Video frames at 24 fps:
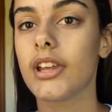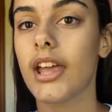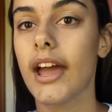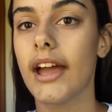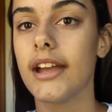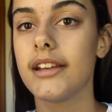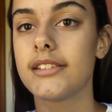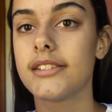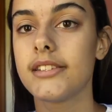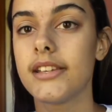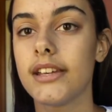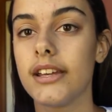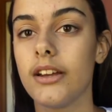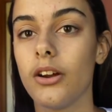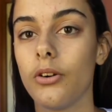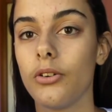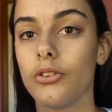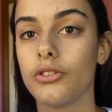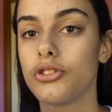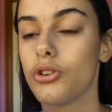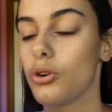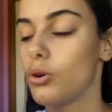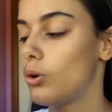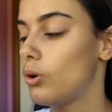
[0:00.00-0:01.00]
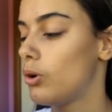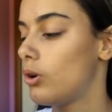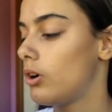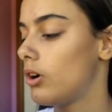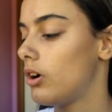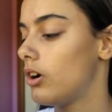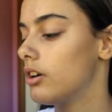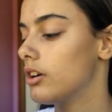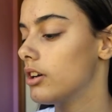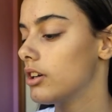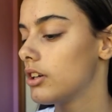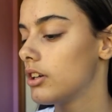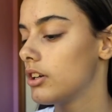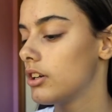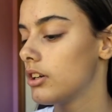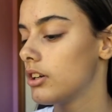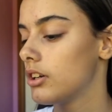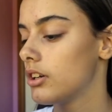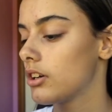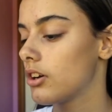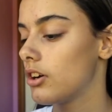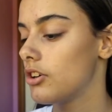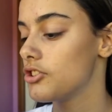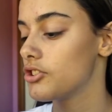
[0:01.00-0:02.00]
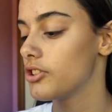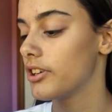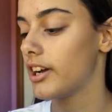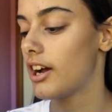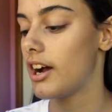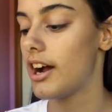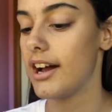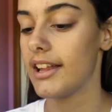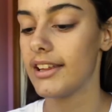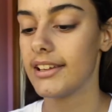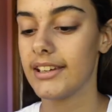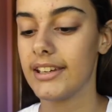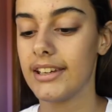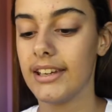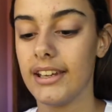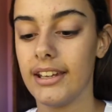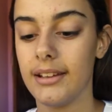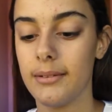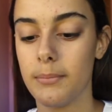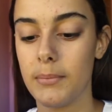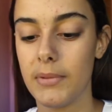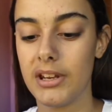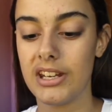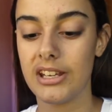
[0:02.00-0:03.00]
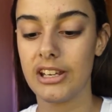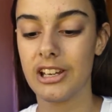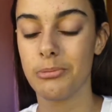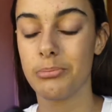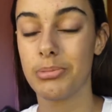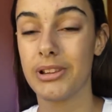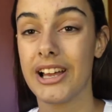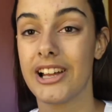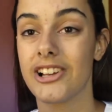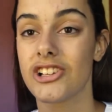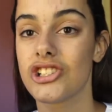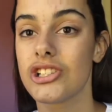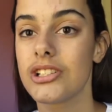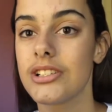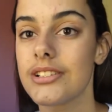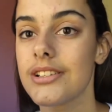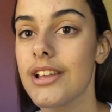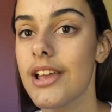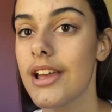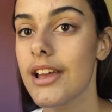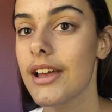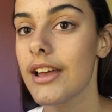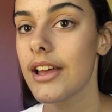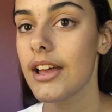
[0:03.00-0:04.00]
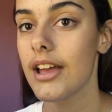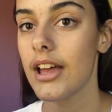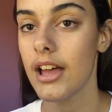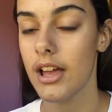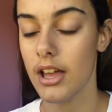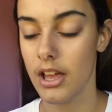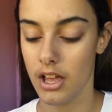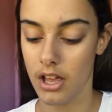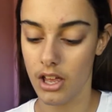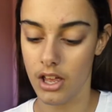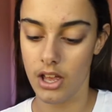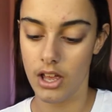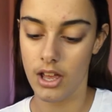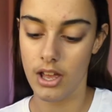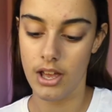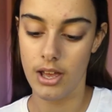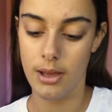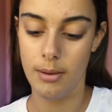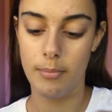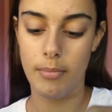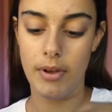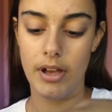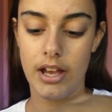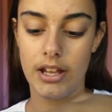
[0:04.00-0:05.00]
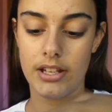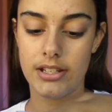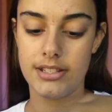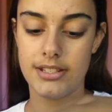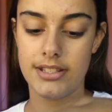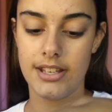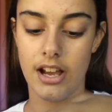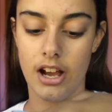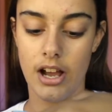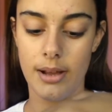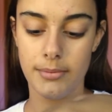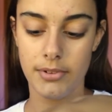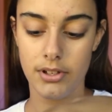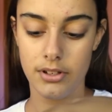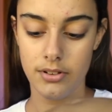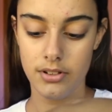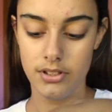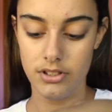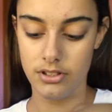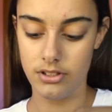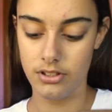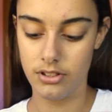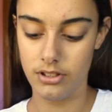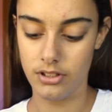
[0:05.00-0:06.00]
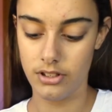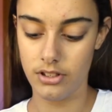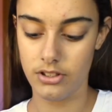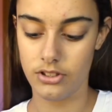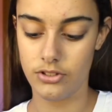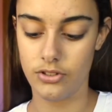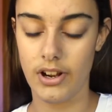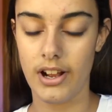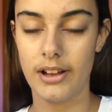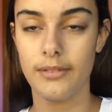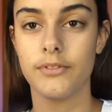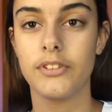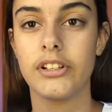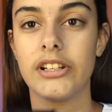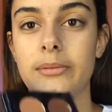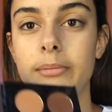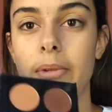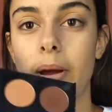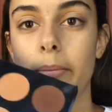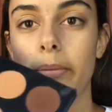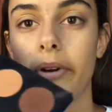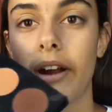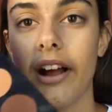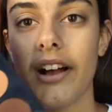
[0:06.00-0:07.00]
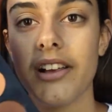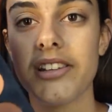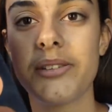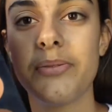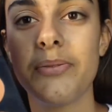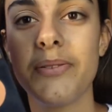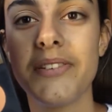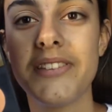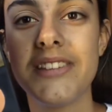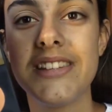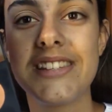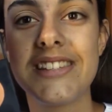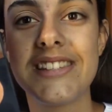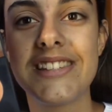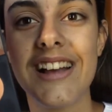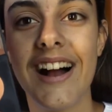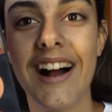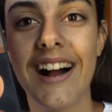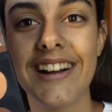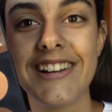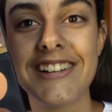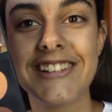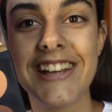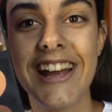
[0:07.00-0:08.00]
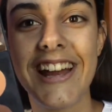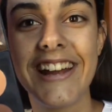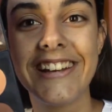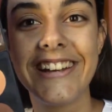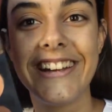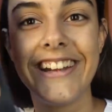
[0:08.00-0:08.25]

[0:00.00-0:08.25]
AC on Tour Contouring a Highlight Kit Meeting Complexion, but I'm going to try and fill in my brows with this darker shade